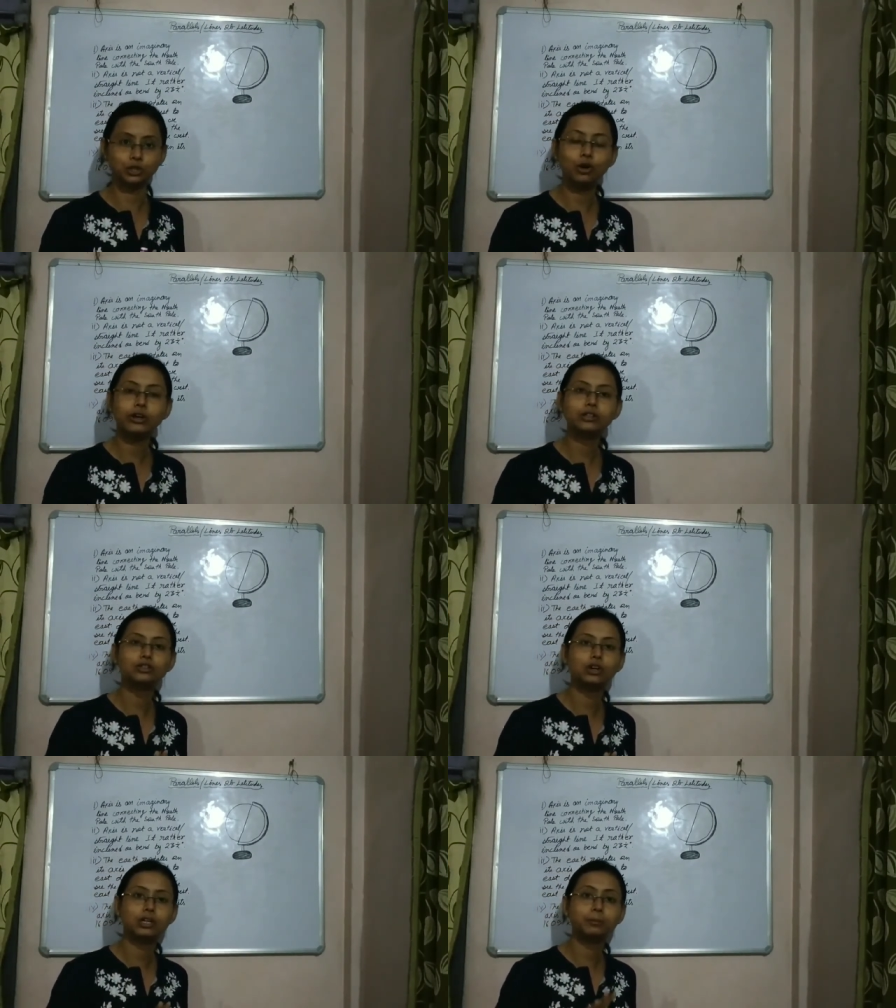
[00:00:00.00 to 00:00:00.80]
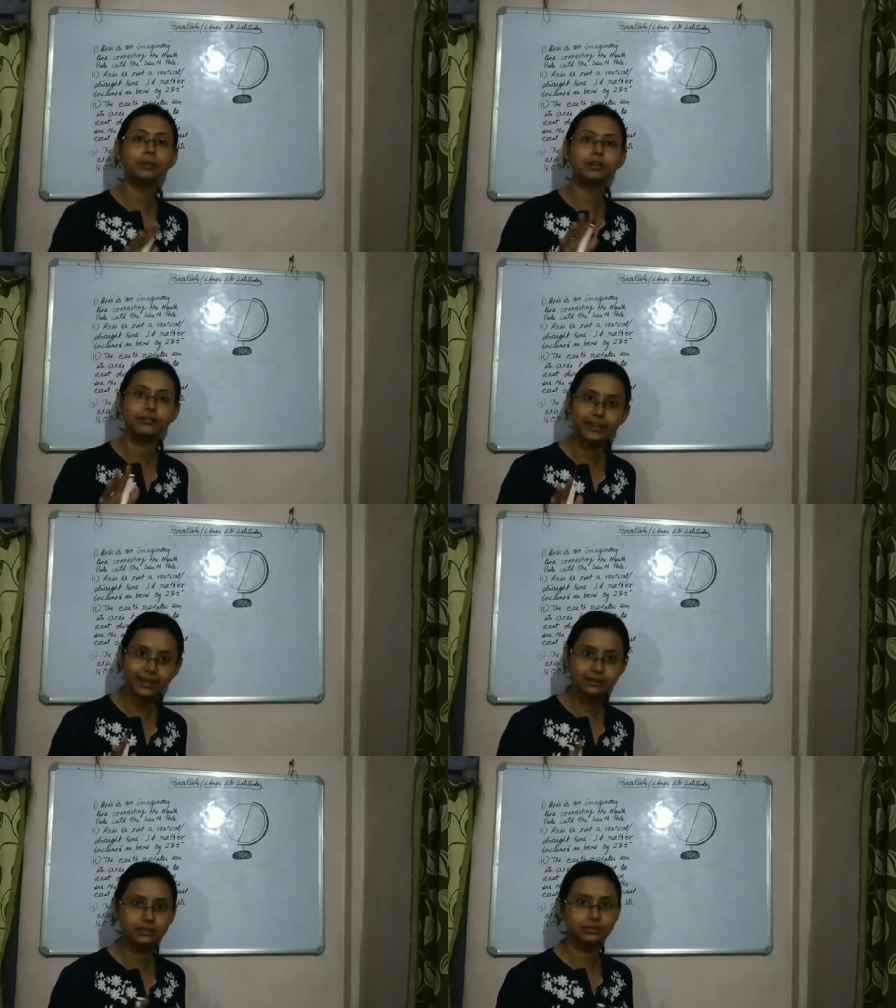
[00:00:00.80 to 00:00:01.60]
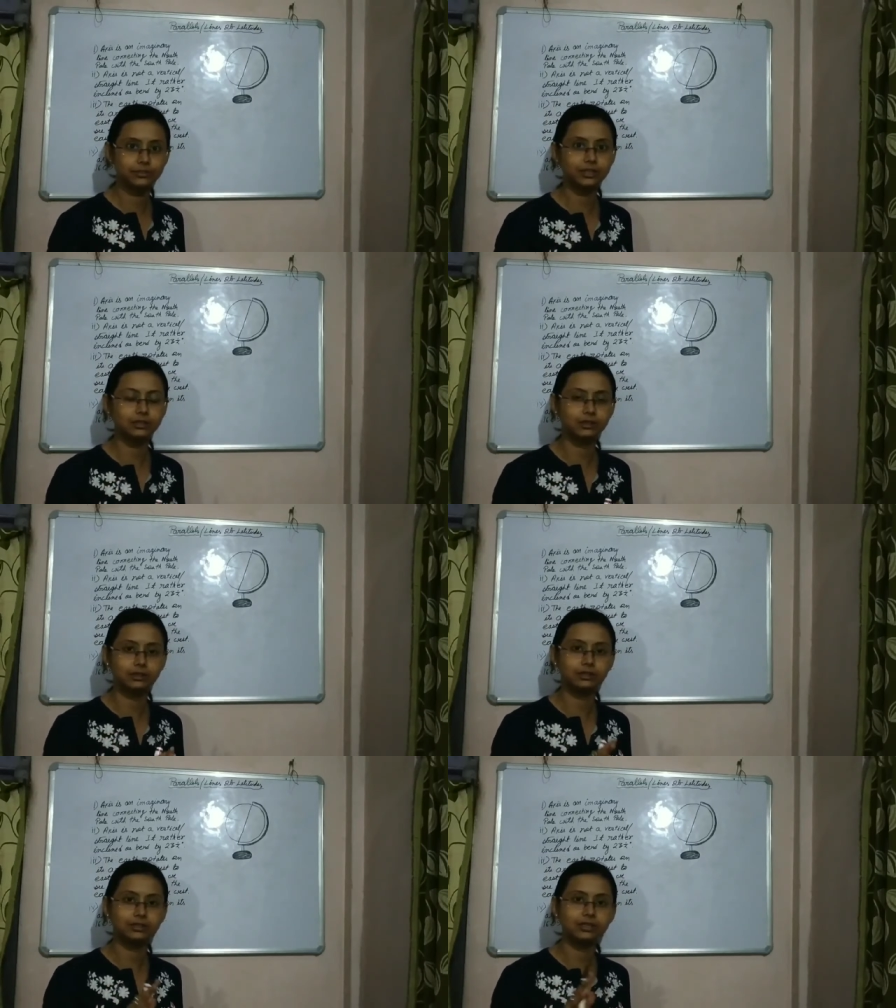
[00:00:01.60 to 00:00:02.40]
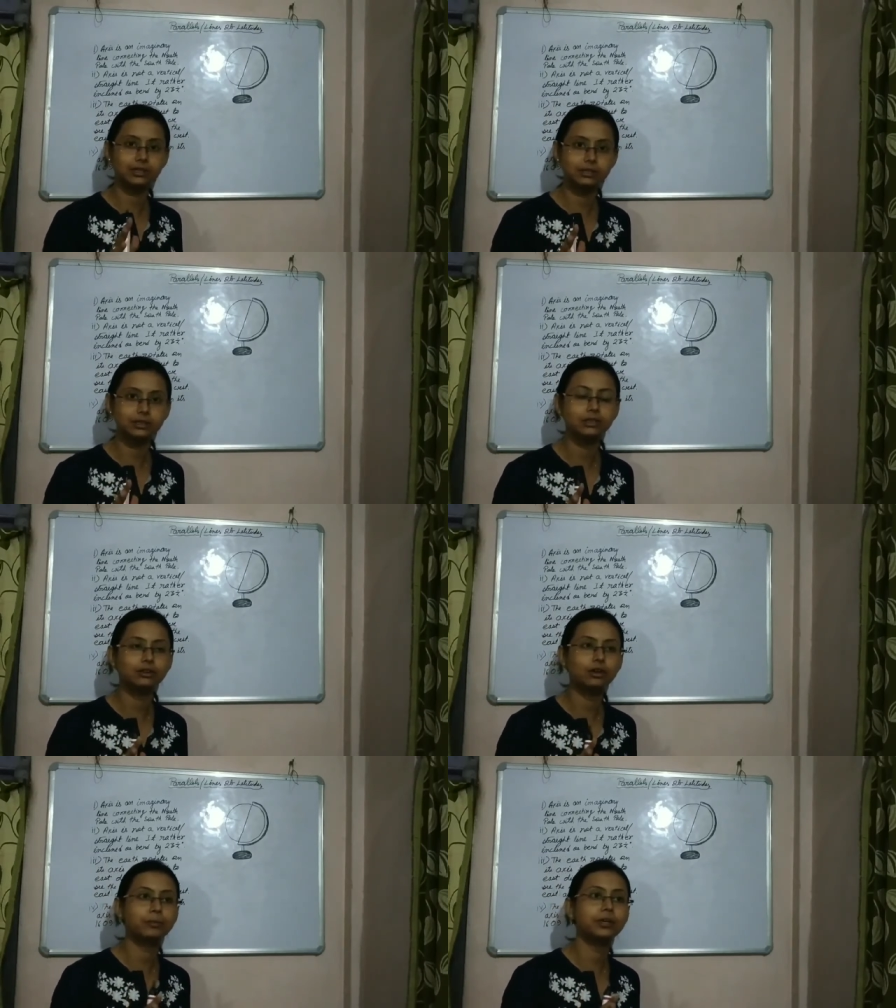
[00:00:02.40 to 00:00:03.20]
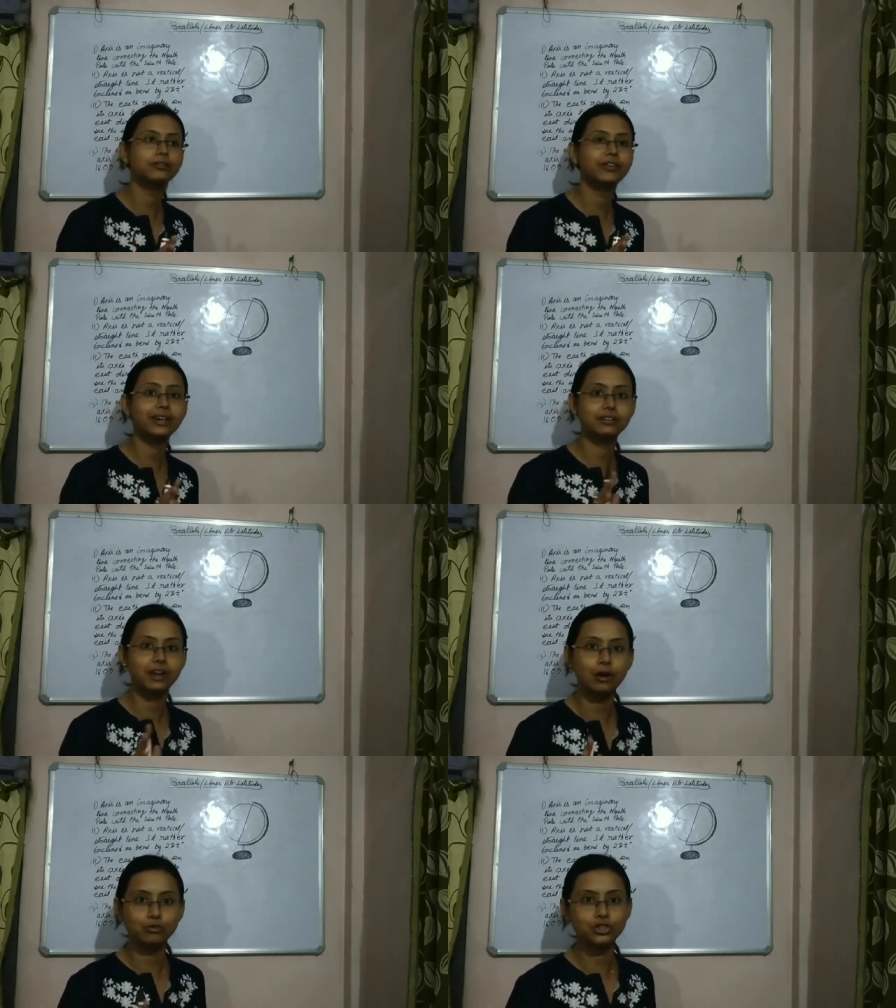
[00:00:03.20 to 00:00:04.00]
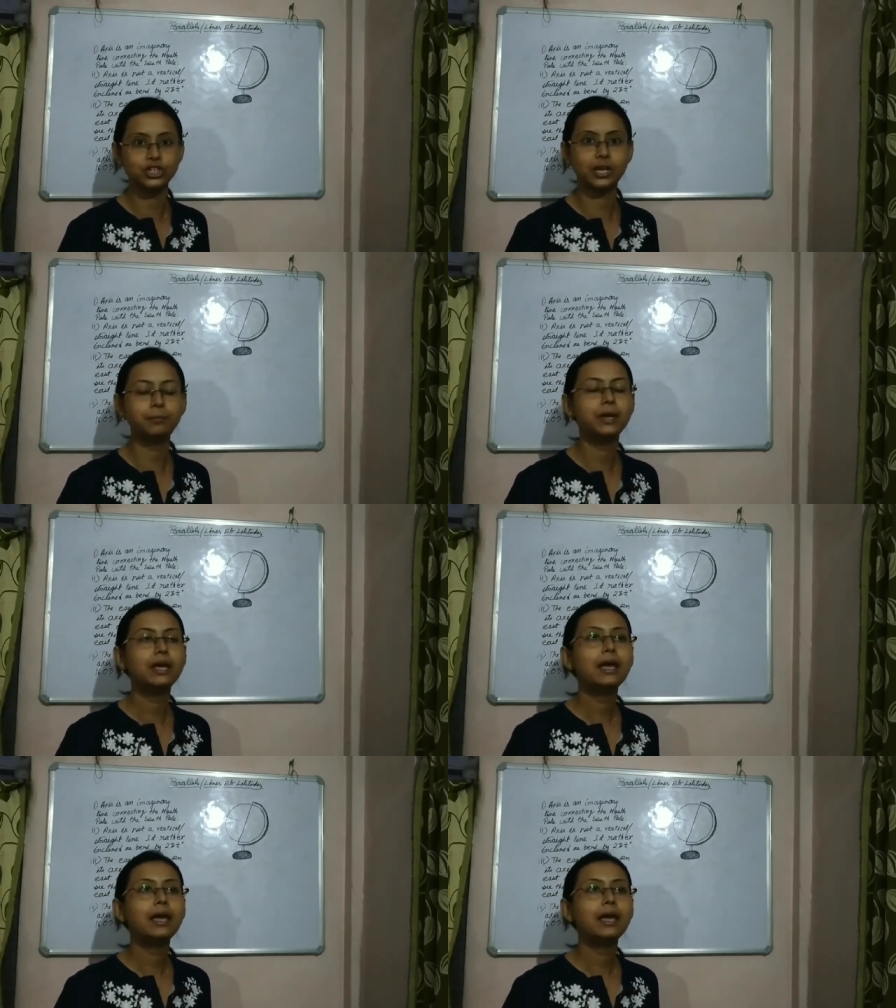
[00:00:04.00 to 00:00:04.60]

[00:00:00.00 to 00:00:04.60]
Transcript: though it is not a perfect circular or perfect round shape,